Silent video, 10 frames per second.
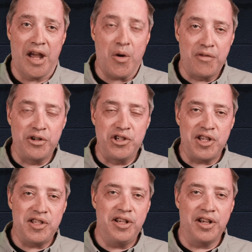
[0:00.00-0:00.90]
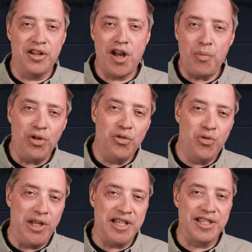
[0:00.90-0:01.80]
However, just a couple
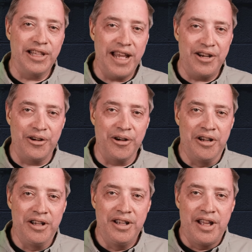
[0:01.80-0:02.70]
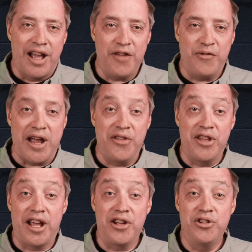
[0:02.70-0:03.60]
of weeks later, I found
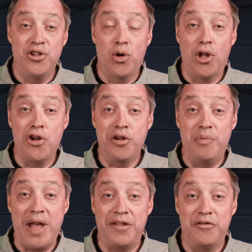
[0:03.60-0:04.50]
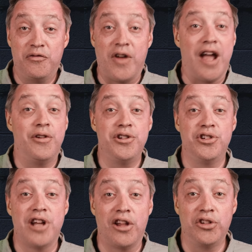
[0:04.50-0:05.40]
that I could no longer bet
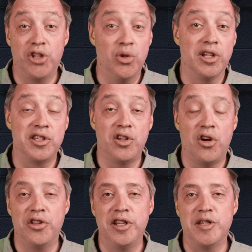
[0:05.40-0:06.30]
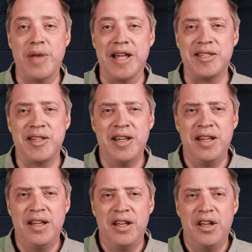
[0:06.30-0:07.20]
$500 units on these bets.
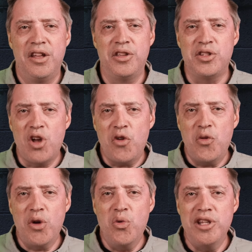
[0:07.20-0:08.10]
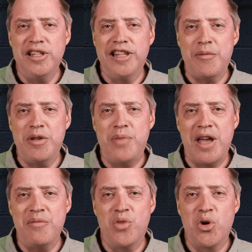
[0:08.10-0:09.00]
The software wouldn't let me
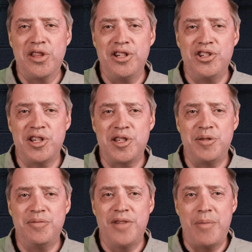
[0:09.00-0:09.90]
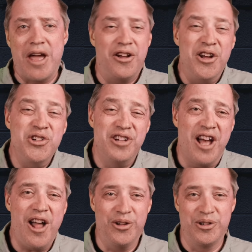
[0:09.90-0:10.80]
bet more than just about
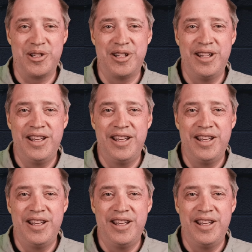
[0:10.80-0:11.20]
$100.